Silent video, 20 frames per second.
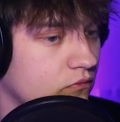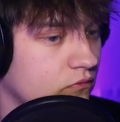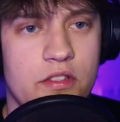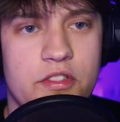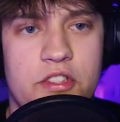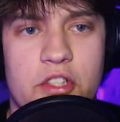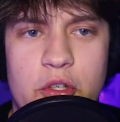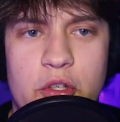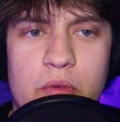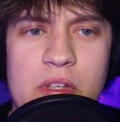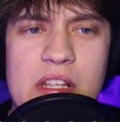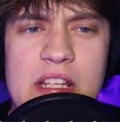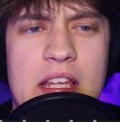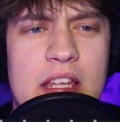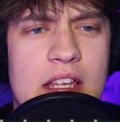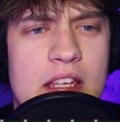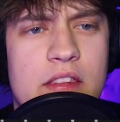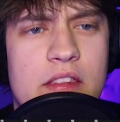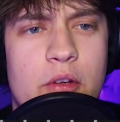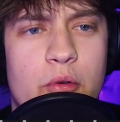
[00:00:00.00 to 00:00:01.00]
So you can really
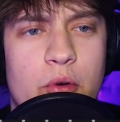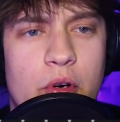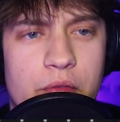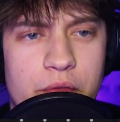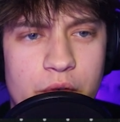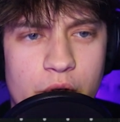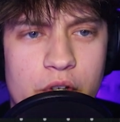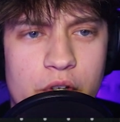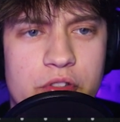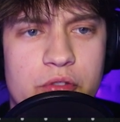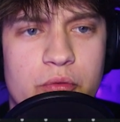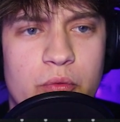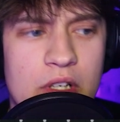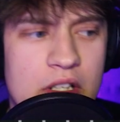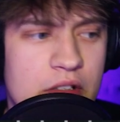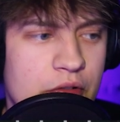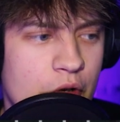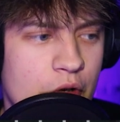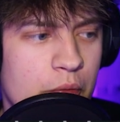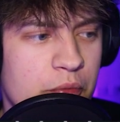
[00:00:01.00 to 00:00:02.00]
hear the reverse
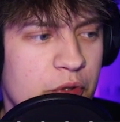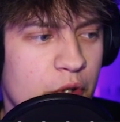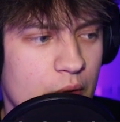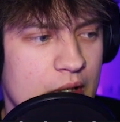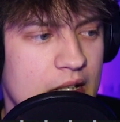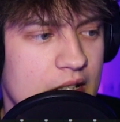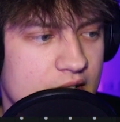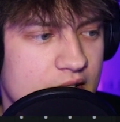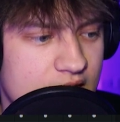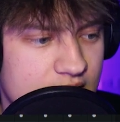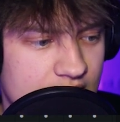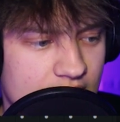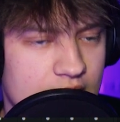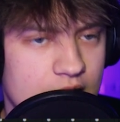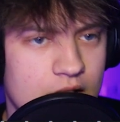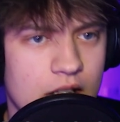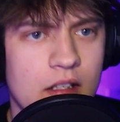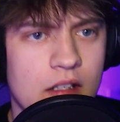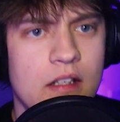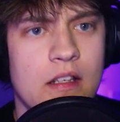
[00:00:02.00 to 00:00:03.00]
reverb doing its
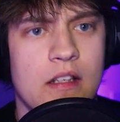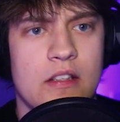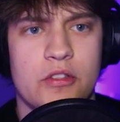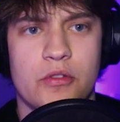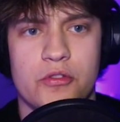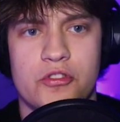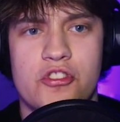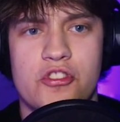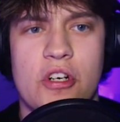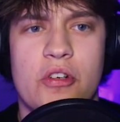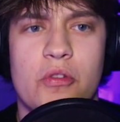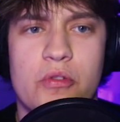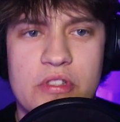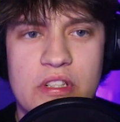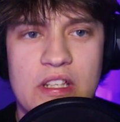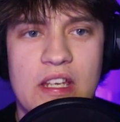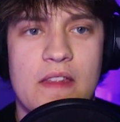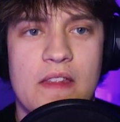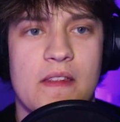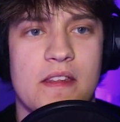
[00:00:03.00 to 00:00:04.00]
thing. You'd struggle to
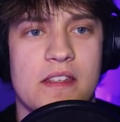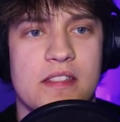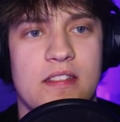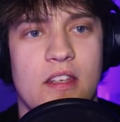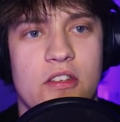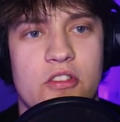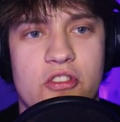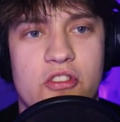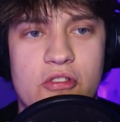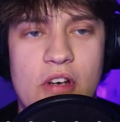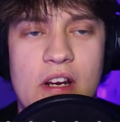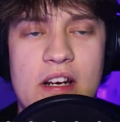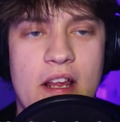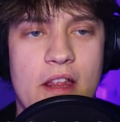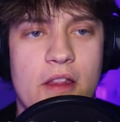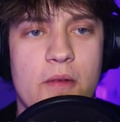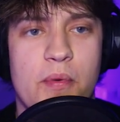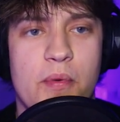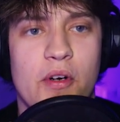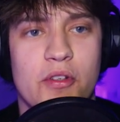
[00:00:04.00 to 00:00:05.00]
get this straight
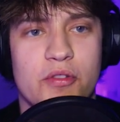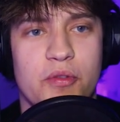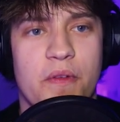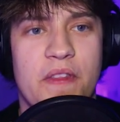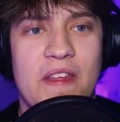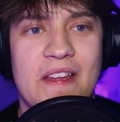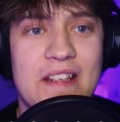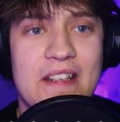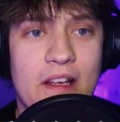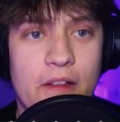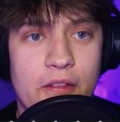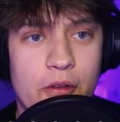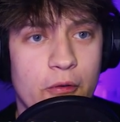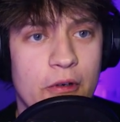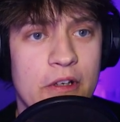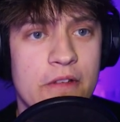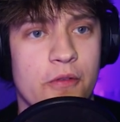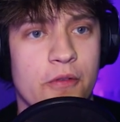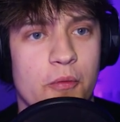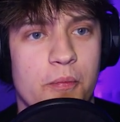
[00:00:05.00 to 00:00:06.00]
out the box with any other
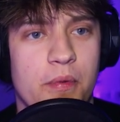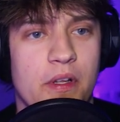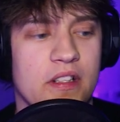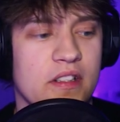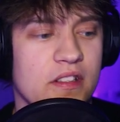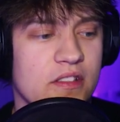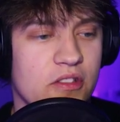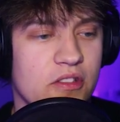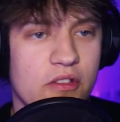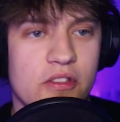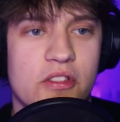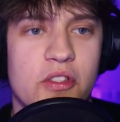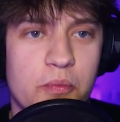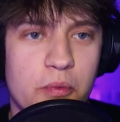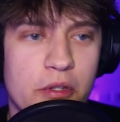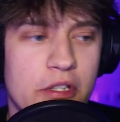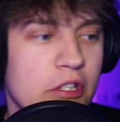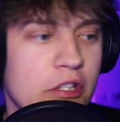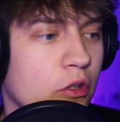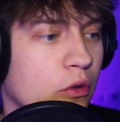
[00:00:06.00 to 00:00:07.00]
reverb plugin, so this is
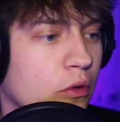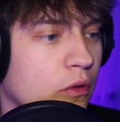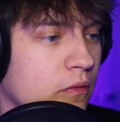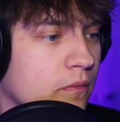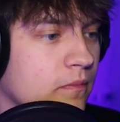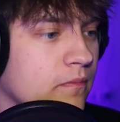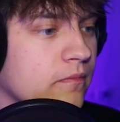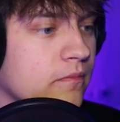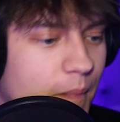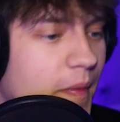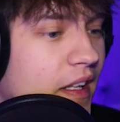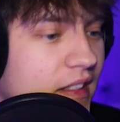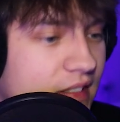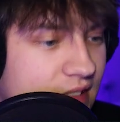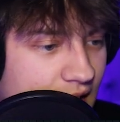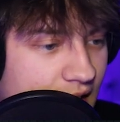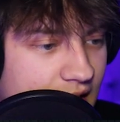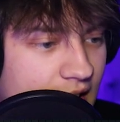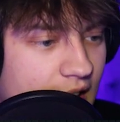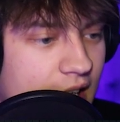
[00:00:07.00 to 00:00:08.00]
pretty cool. I bounced
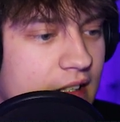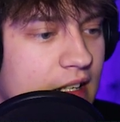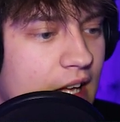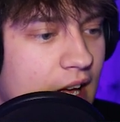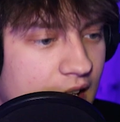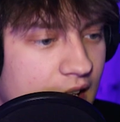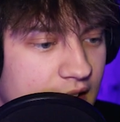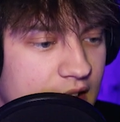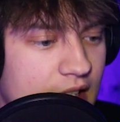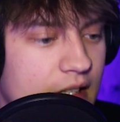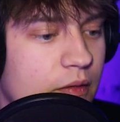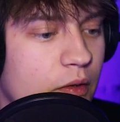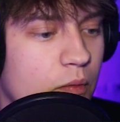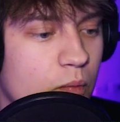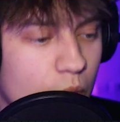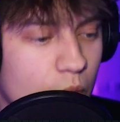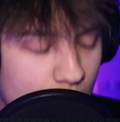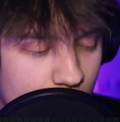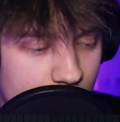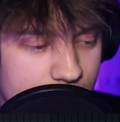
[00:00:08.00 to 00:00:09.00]
that out and added even
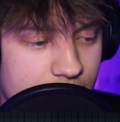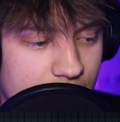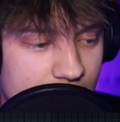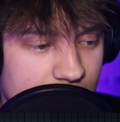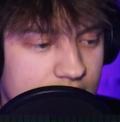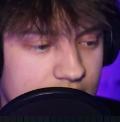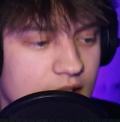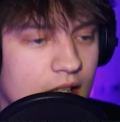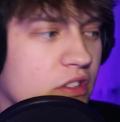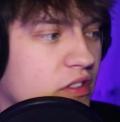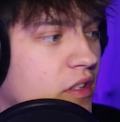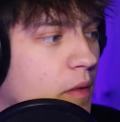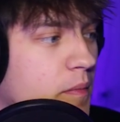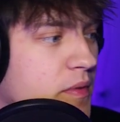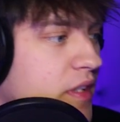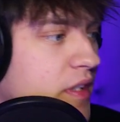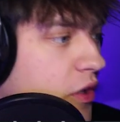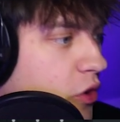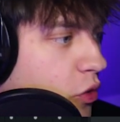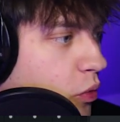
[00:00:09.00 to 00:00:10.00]
more effects, just some
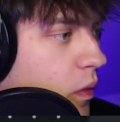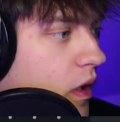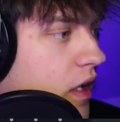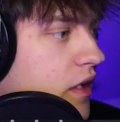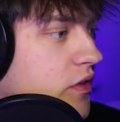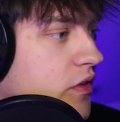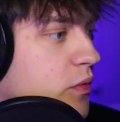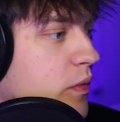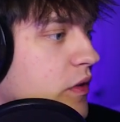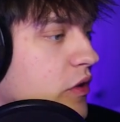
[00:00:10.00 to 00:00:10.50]
subtle ones.